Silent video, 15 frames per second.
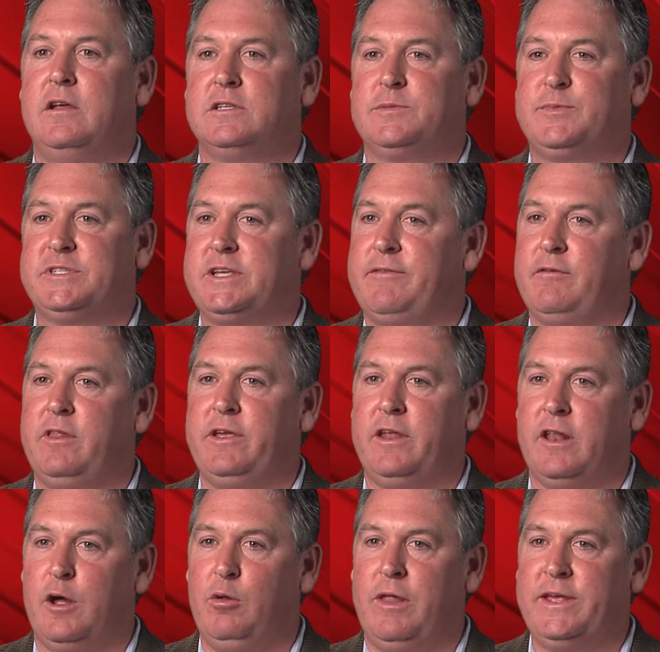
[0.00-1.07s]
specifically
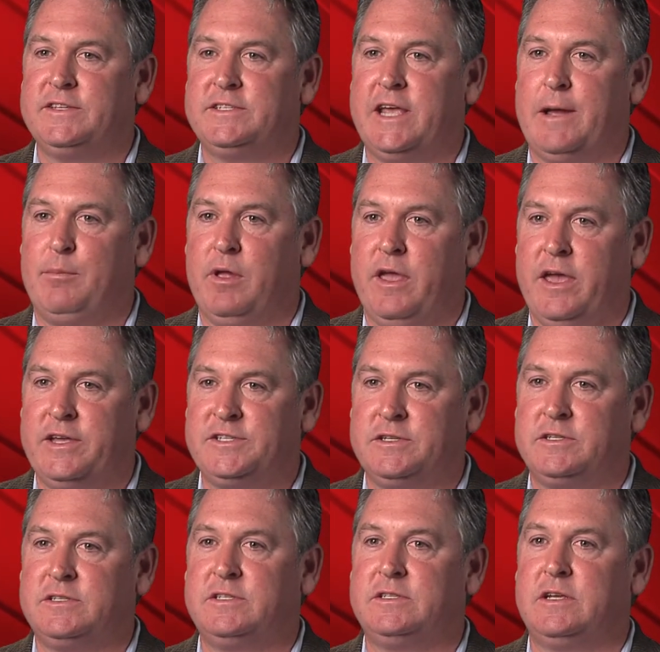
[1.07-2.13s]
in low latency
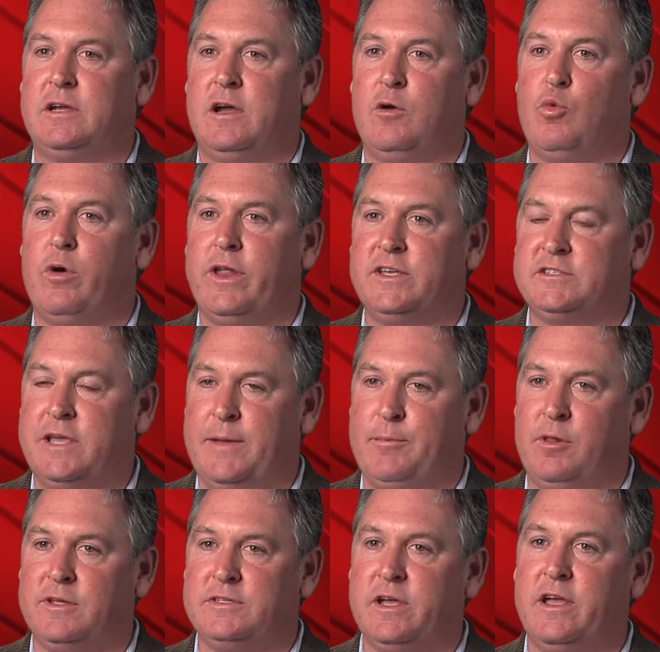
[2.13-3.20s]
applications. Uh, one
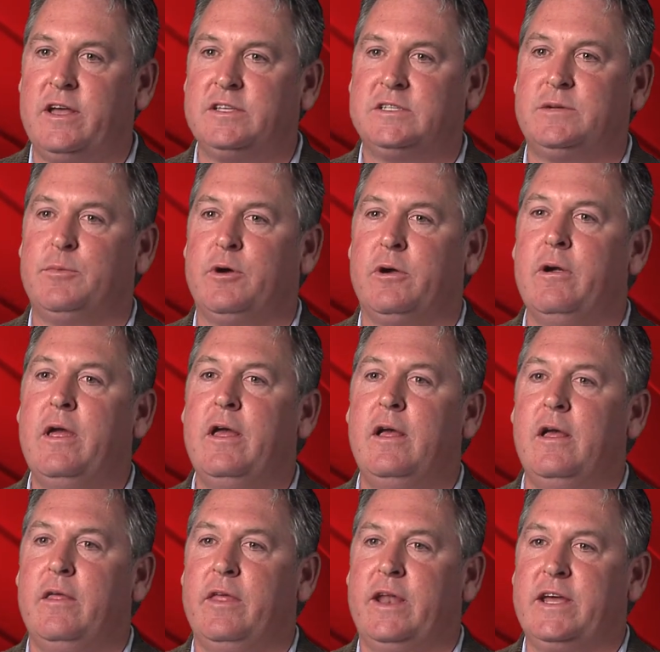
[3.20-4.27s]
example is a customer
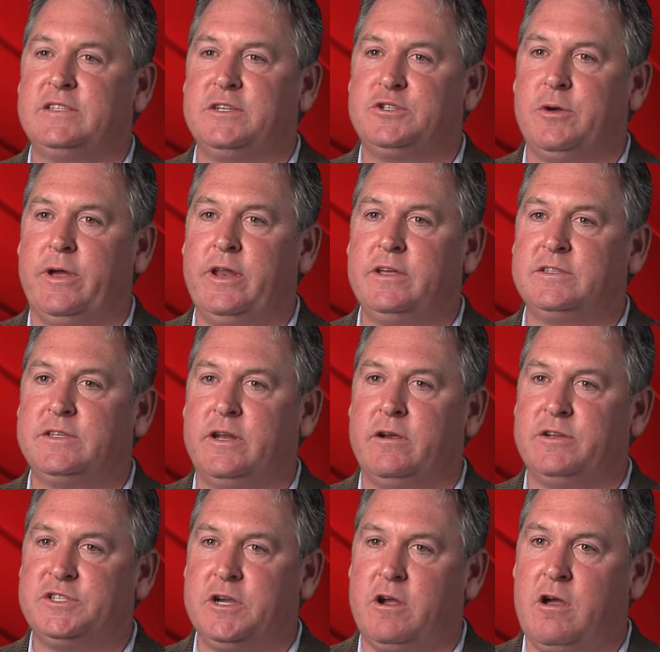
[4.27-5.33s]
that has a trading
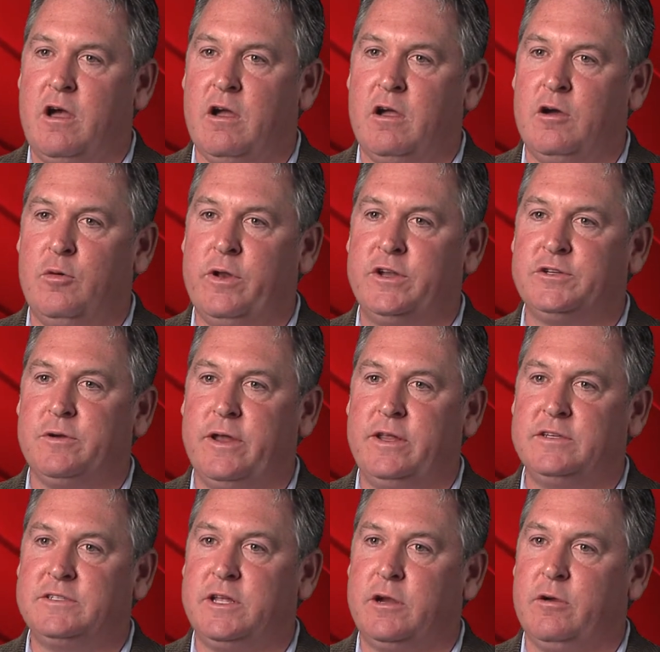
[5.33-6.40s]
center in Chicago and a
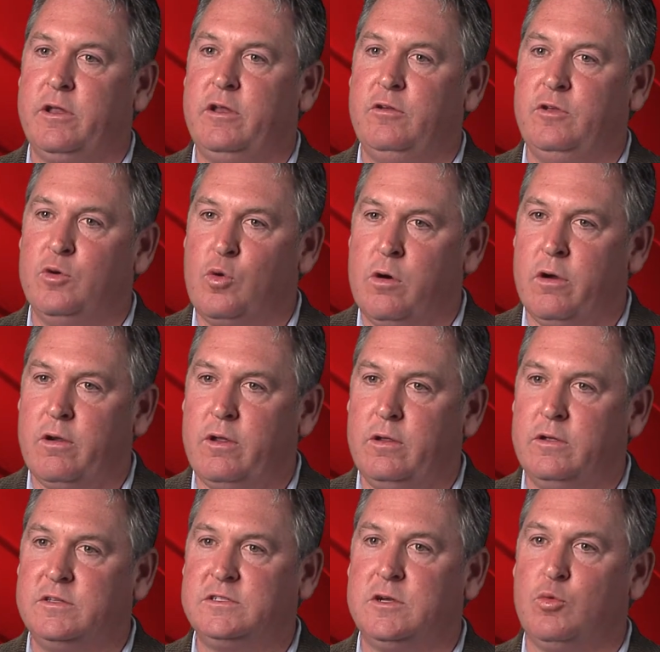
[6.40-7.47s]
trading center in New York,
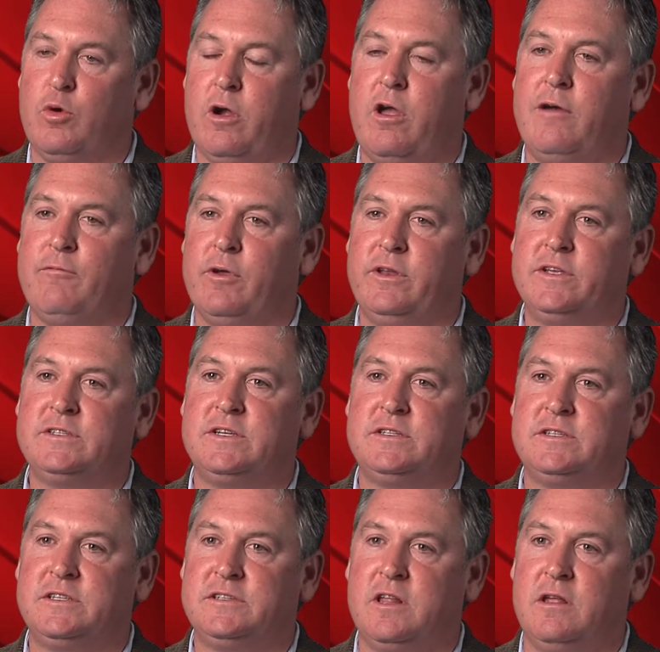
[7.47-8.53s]
and so we're covering
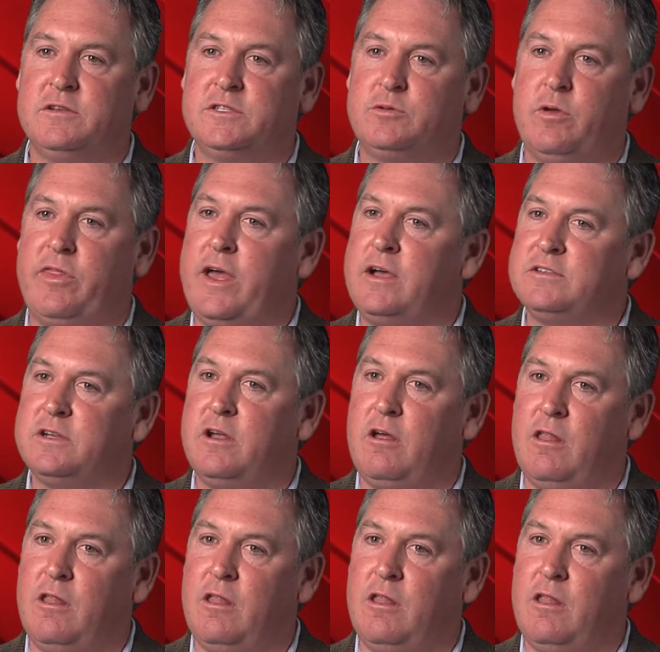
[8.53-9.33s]
distances close to 1,000